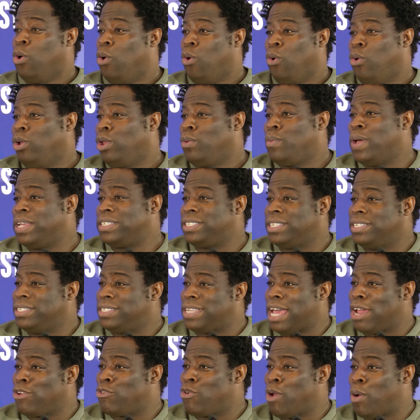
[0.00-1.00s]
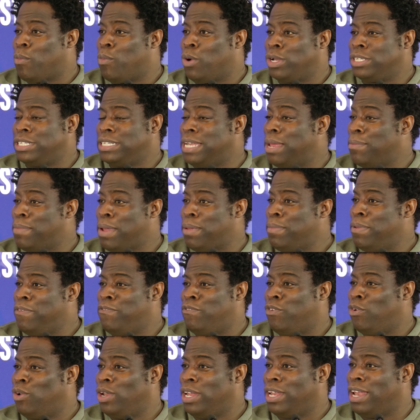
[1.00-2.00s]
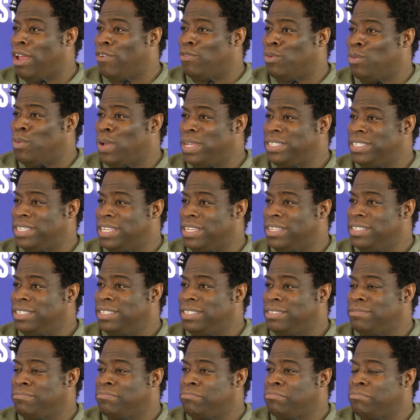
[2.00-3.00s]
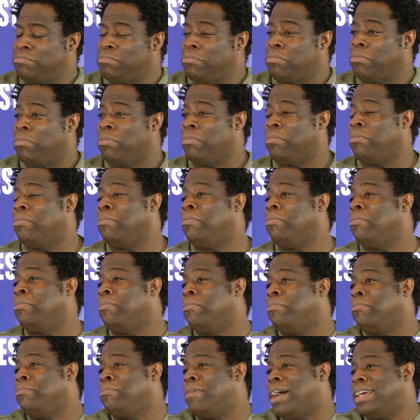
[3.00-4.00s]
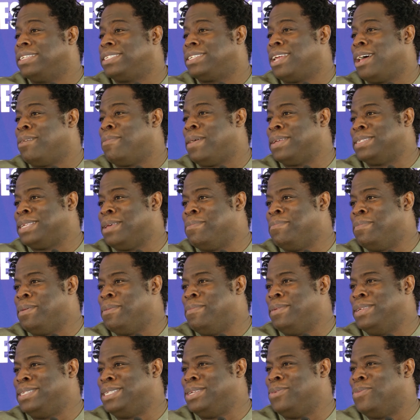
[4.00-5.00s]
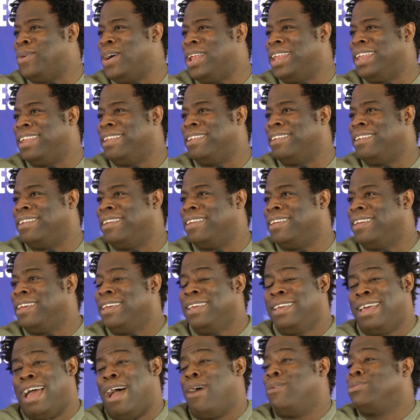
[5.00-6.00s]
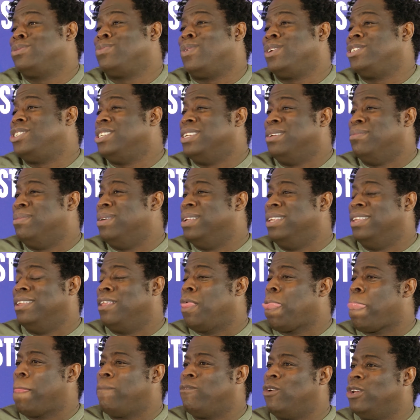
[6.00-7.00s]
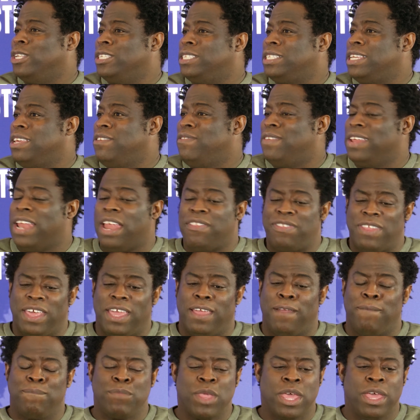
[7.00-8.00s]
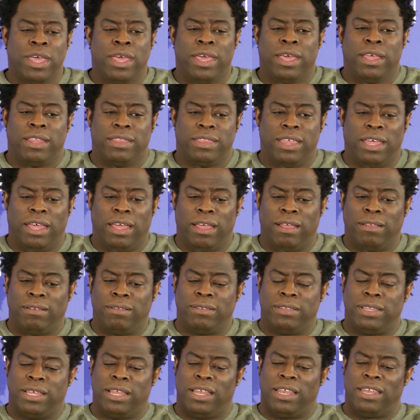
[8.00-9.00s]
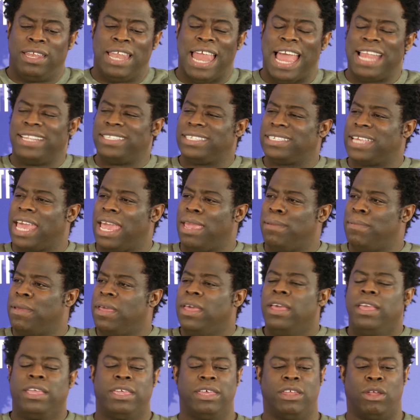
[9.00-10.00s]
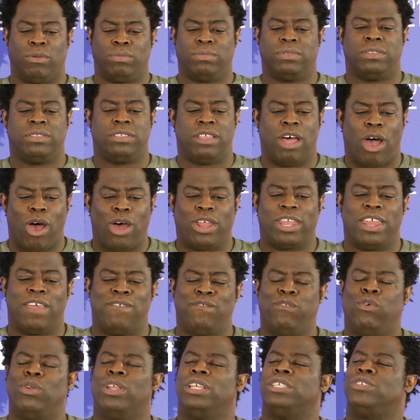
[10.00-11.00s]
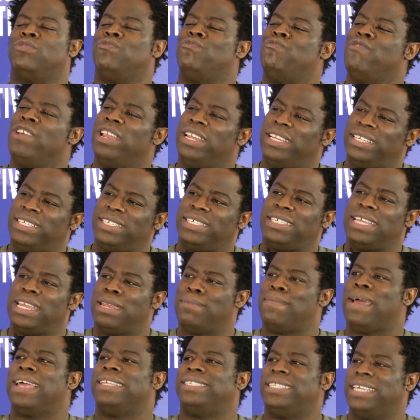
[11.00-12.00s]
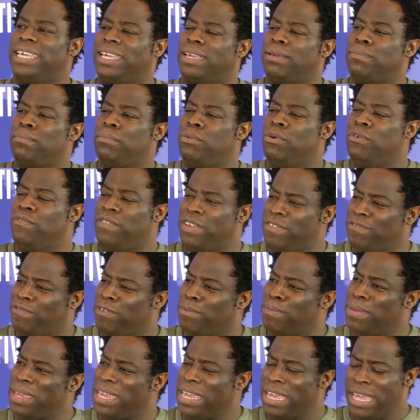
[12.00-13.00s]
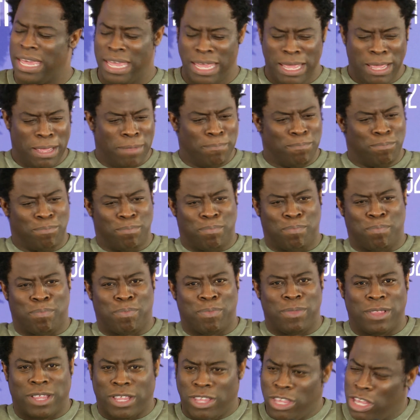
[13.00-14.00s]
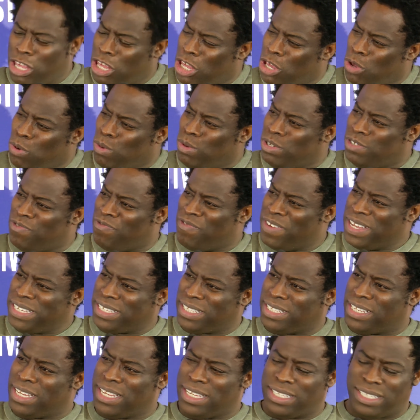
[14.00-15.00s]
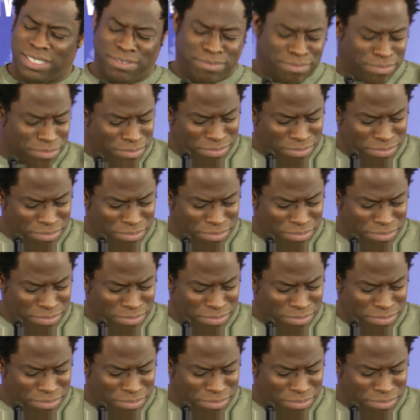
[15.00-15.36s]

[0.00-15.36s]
all the westerns I grew up watching that made me fall in love with westerns, I started by saying BBC One. I was watching them on, on TV, and I think the, the landscape, you know, The Harder They Fall is a really cinematic movie for me. Huge vistas,